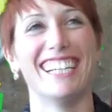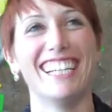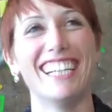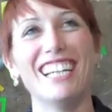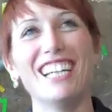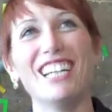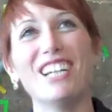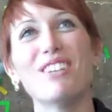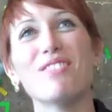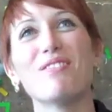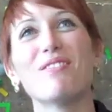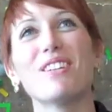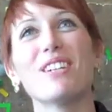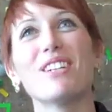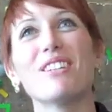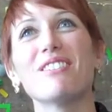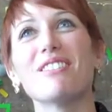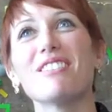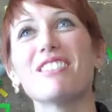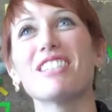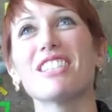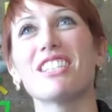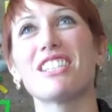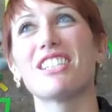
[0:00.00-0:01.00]
But
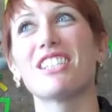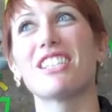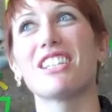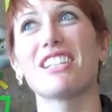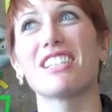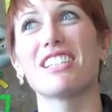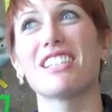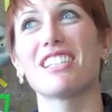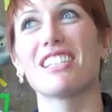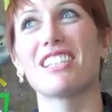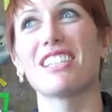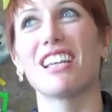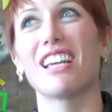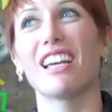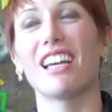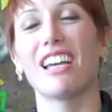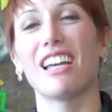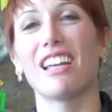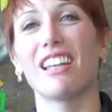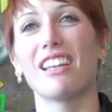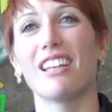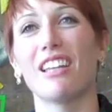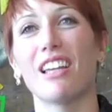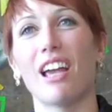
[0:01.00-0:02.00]
it was just,
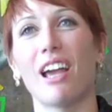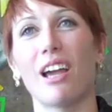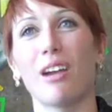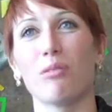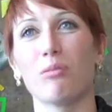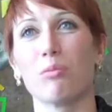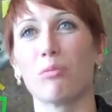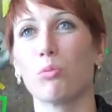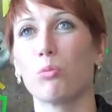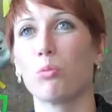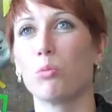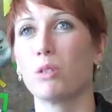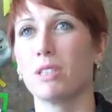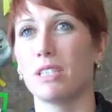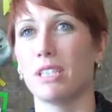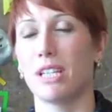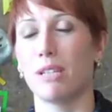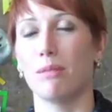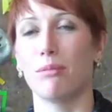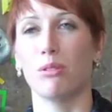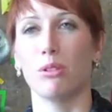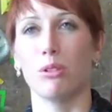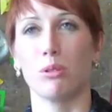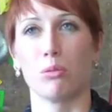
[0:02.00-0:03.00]
I was
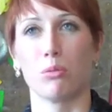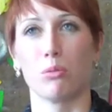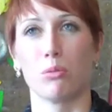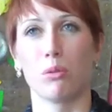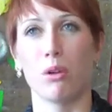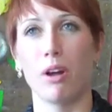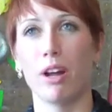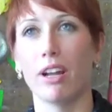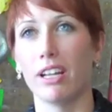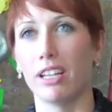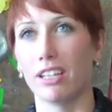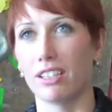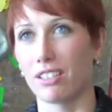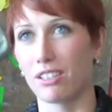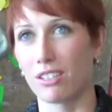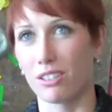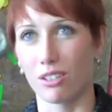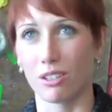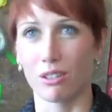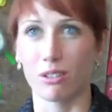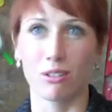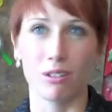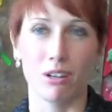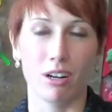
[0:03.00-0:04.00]
able to run it
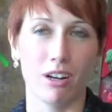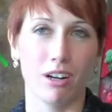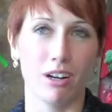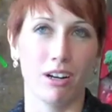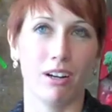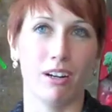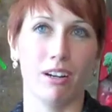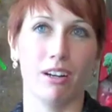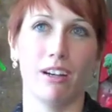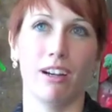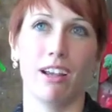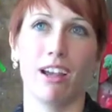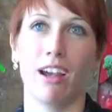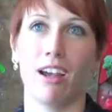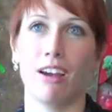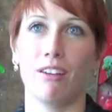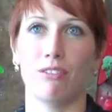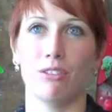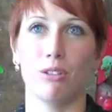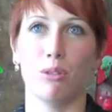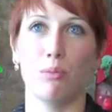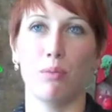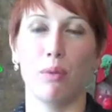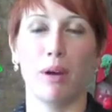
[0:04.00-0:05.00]
so hard
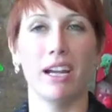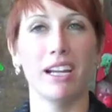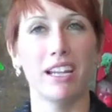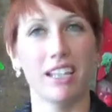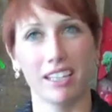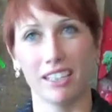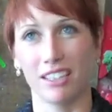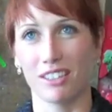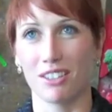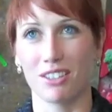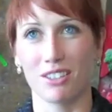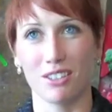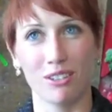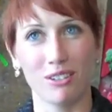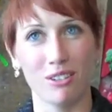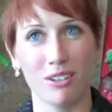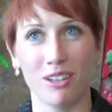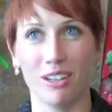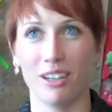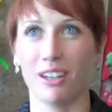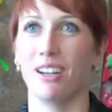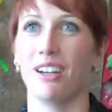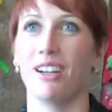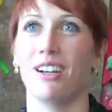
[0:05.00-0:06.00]
after biking so
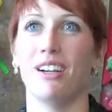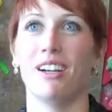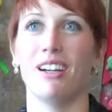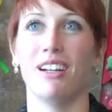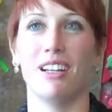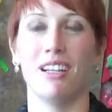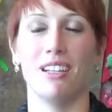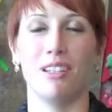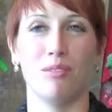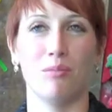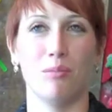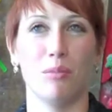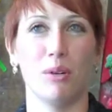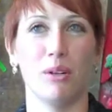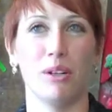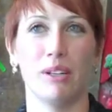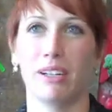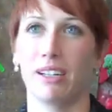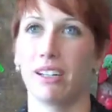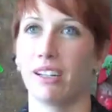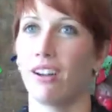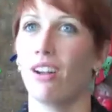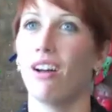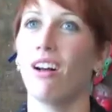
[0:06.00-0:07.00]
hard and putting
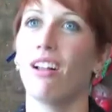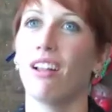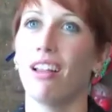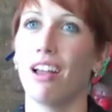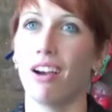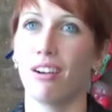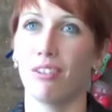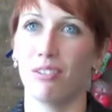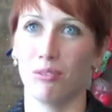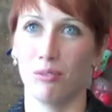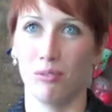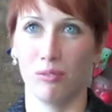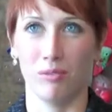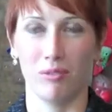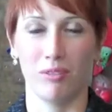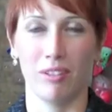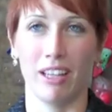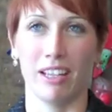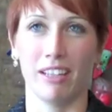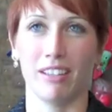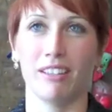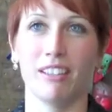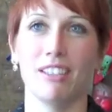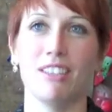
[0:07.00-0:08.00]
it all out and
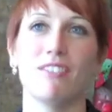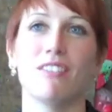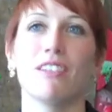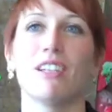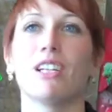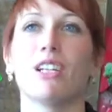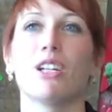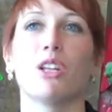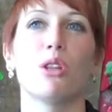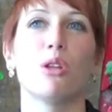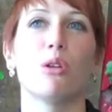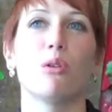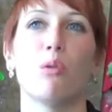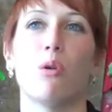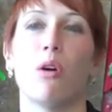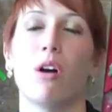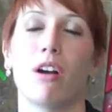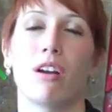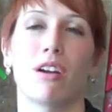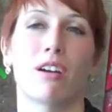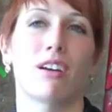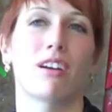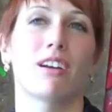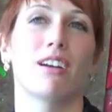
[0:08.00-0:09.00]
like leaving it in the
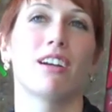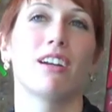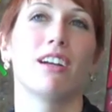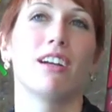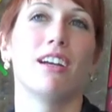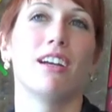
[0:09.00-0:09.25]
water.